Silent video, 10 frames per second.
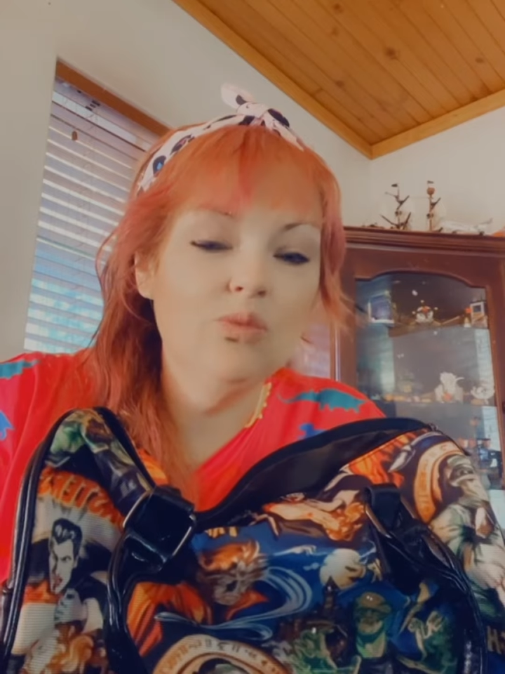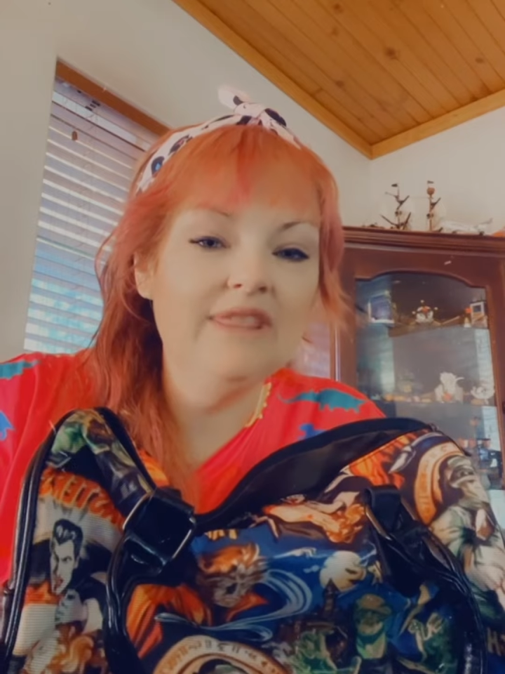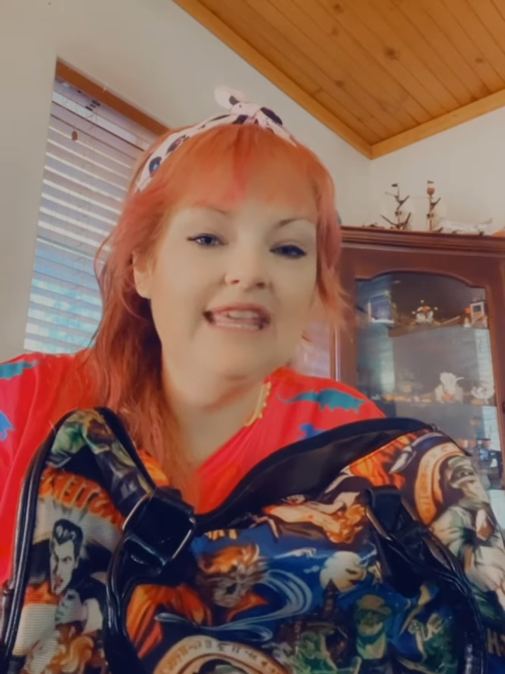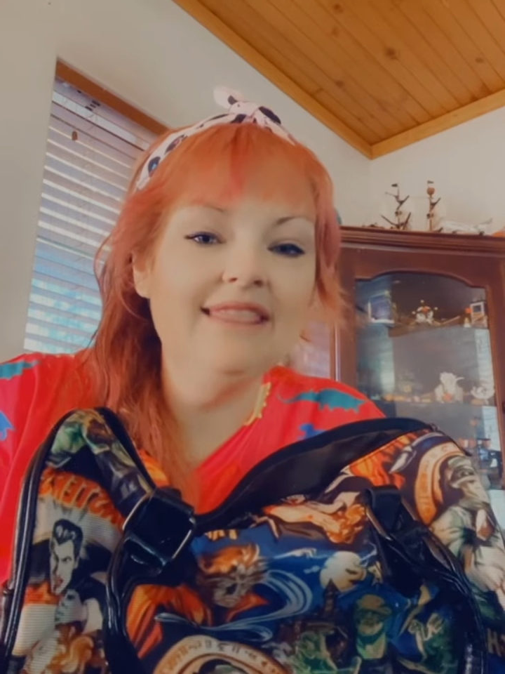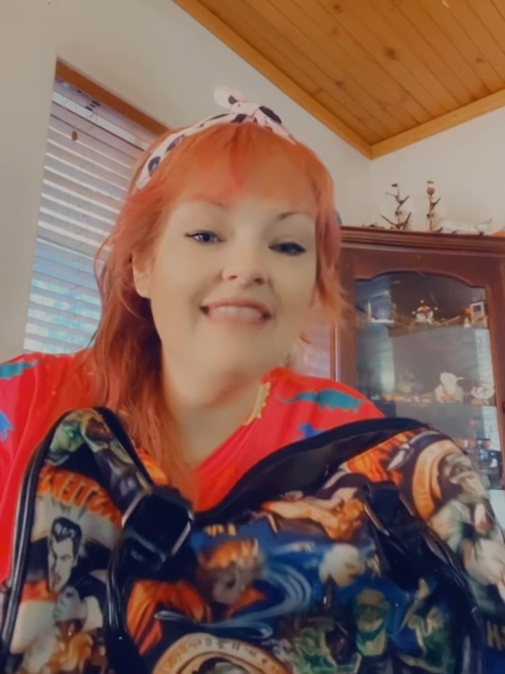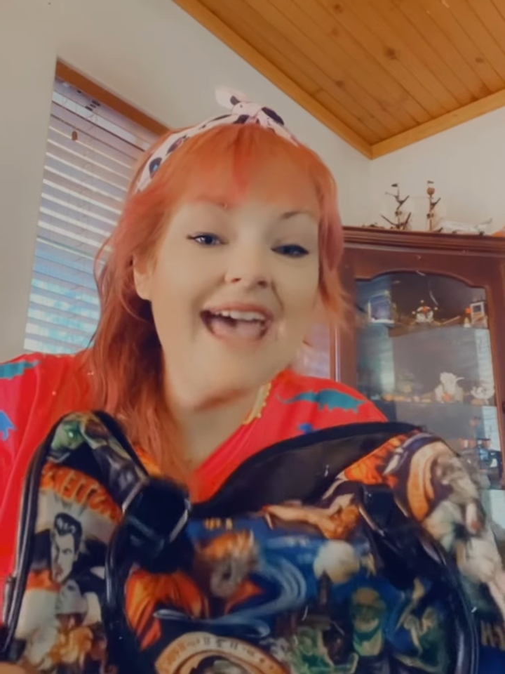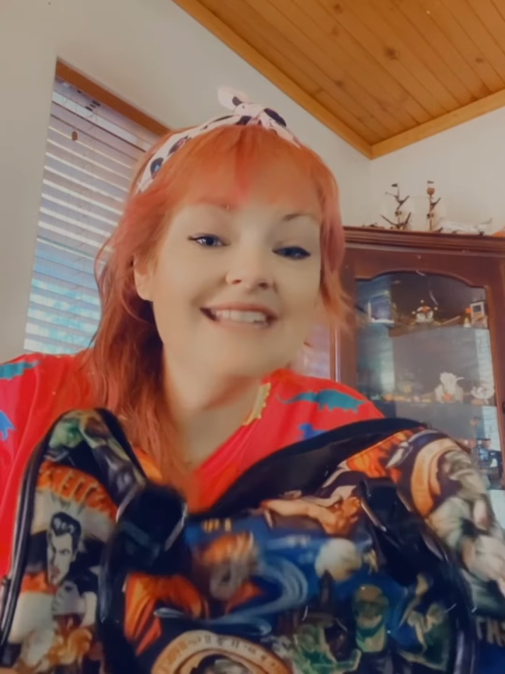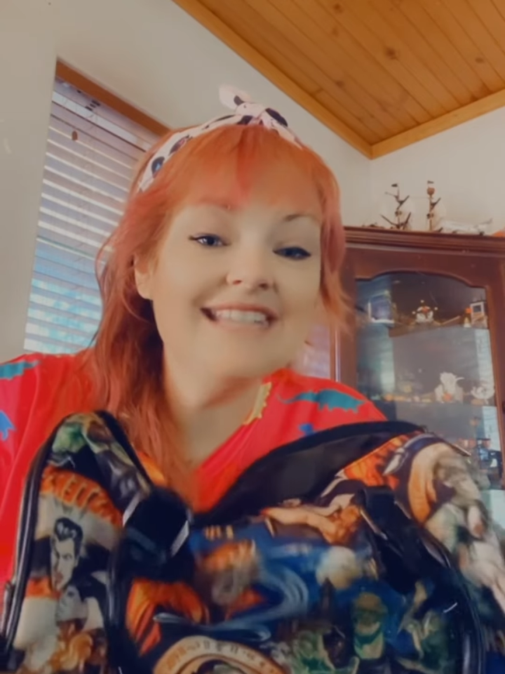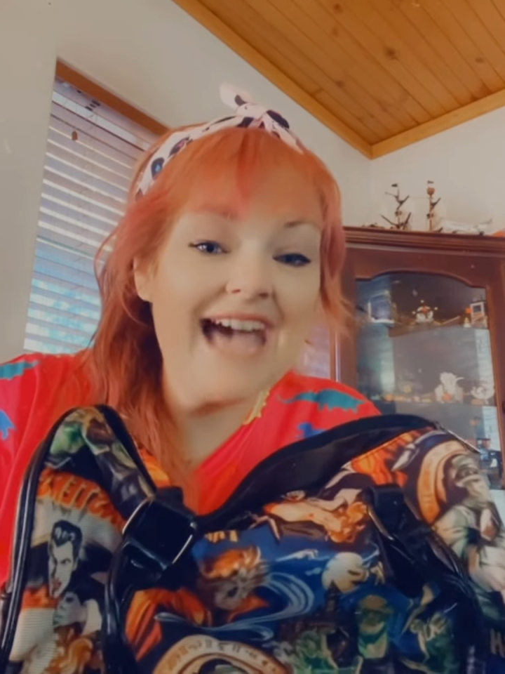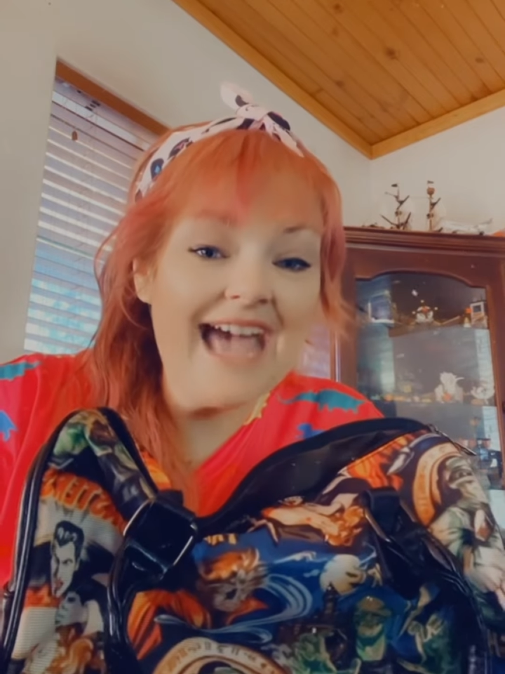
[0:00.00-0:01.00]
within
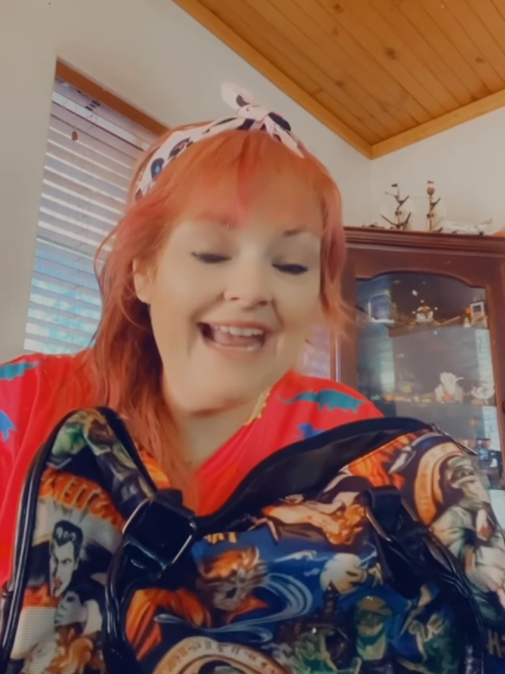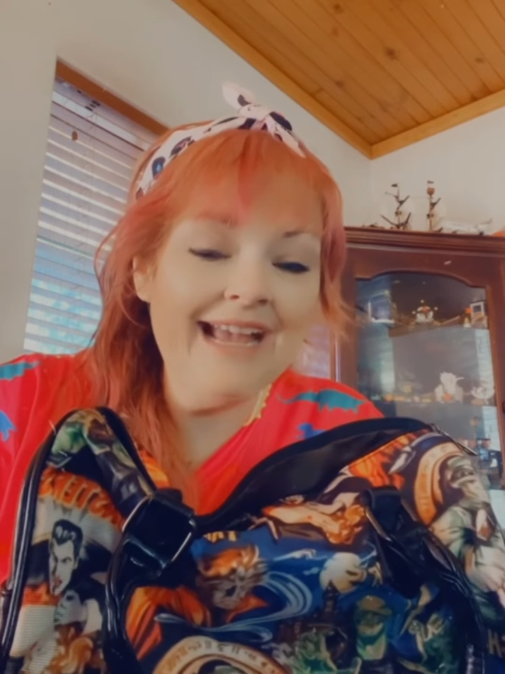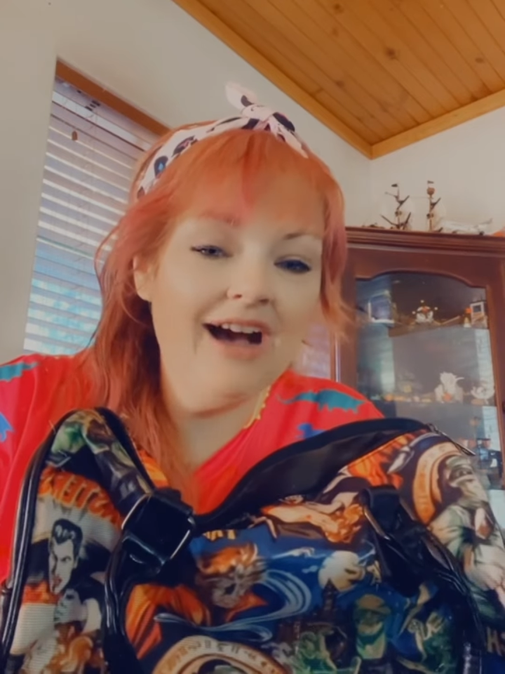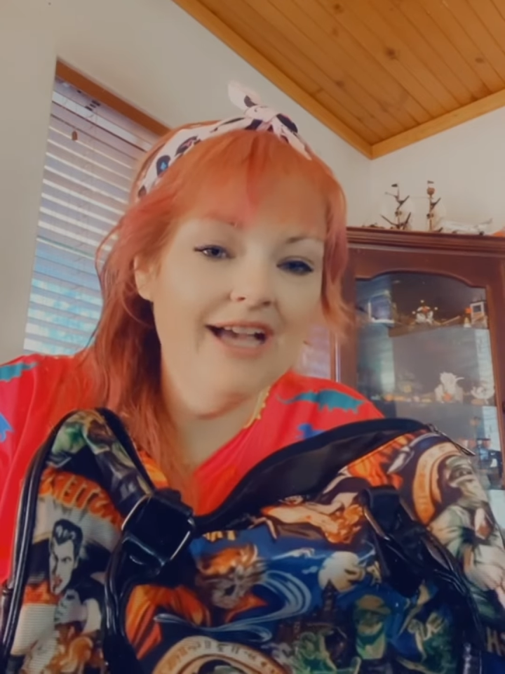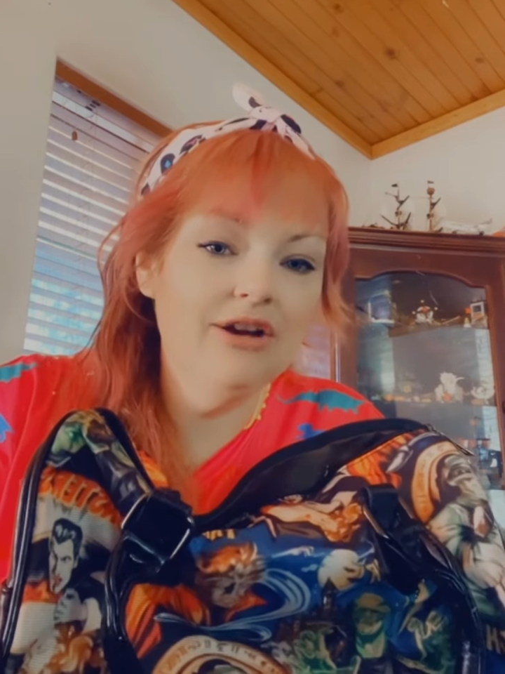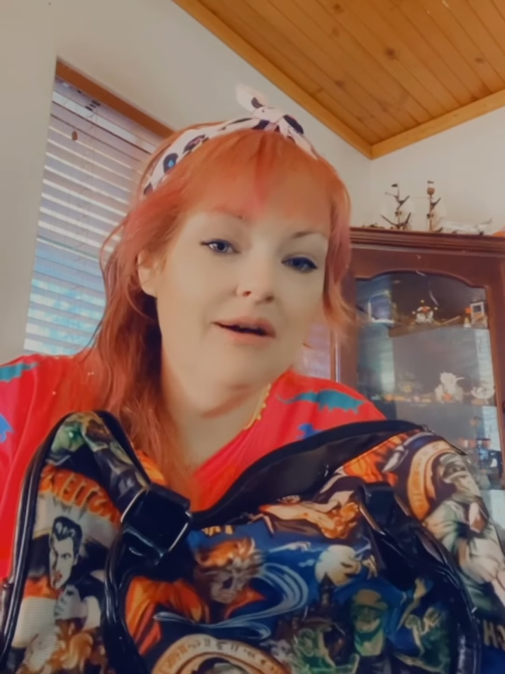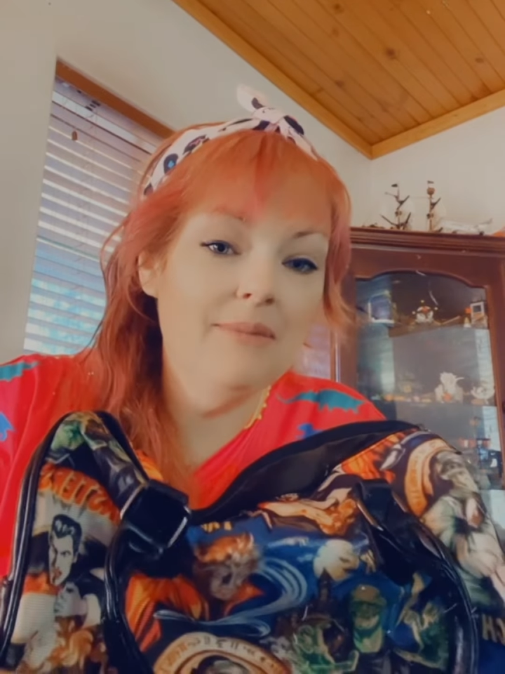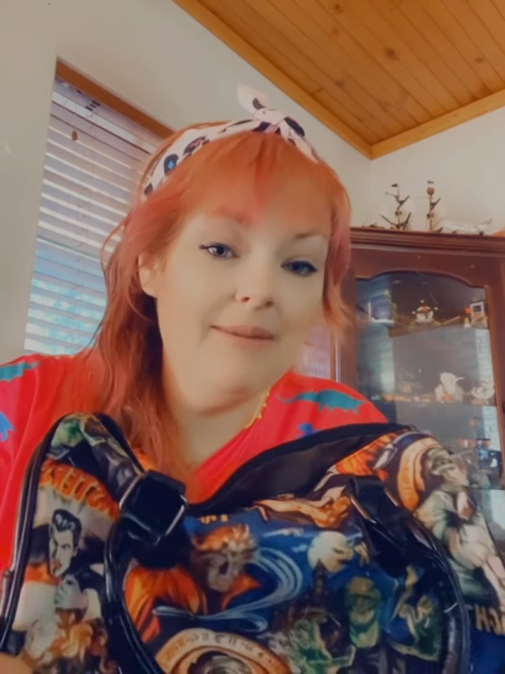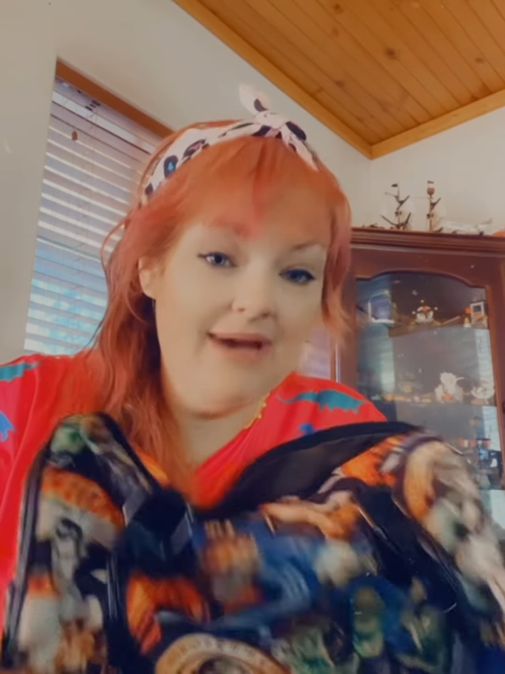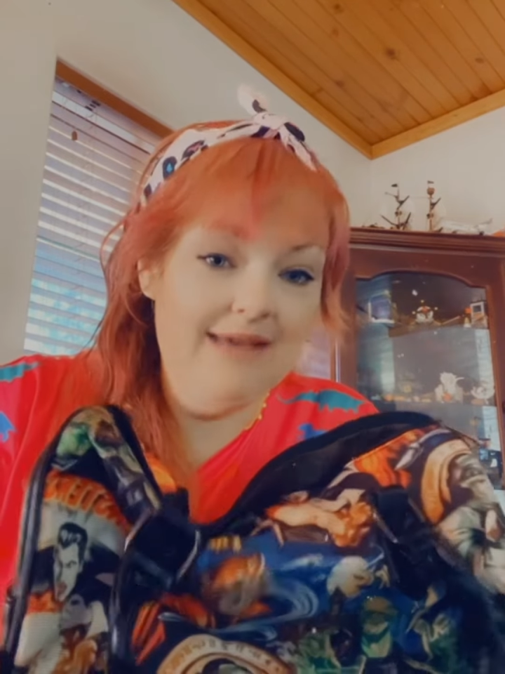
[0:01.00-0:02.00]
that day, I got
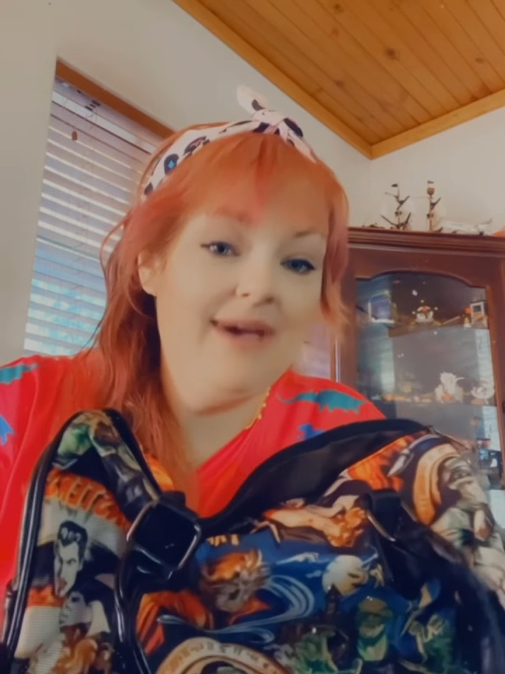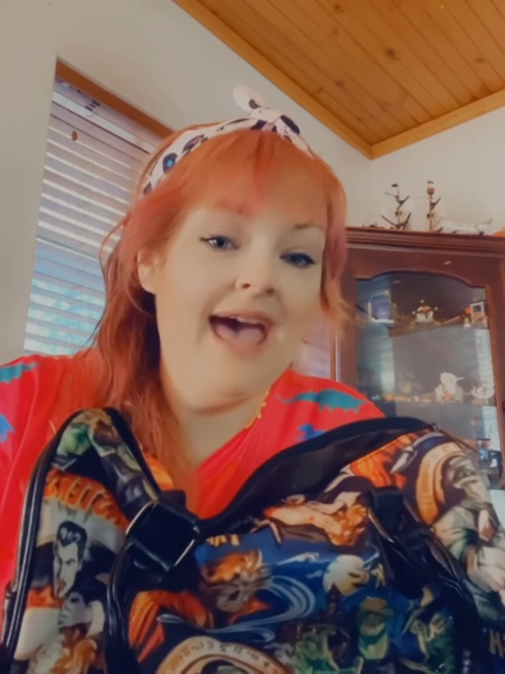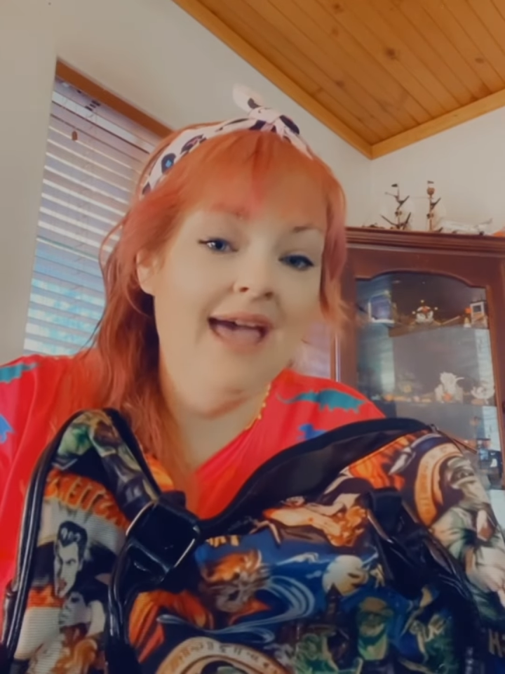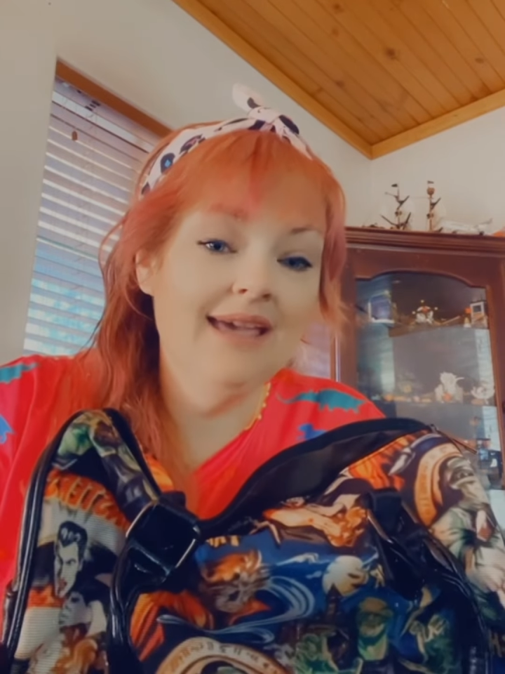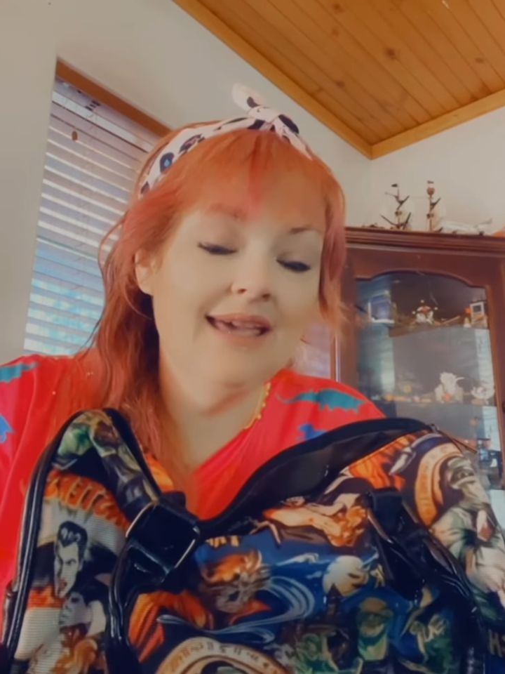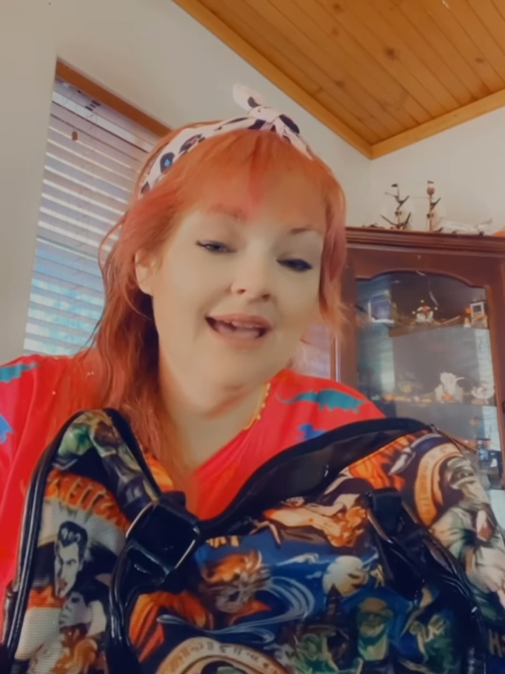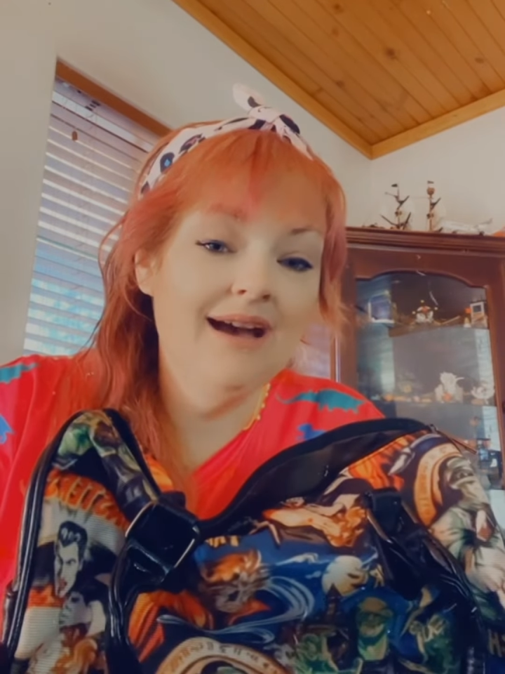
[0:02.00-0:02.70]
my money back,